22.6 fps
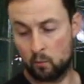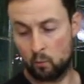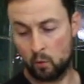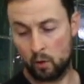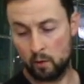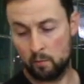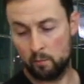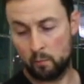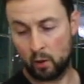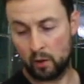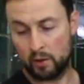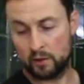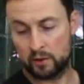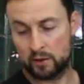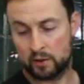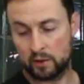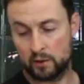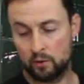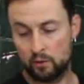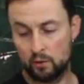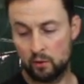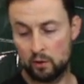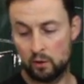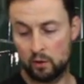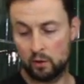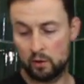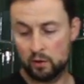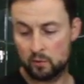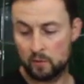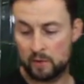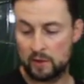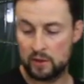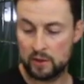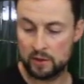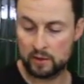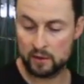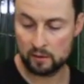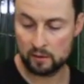One point to note when you're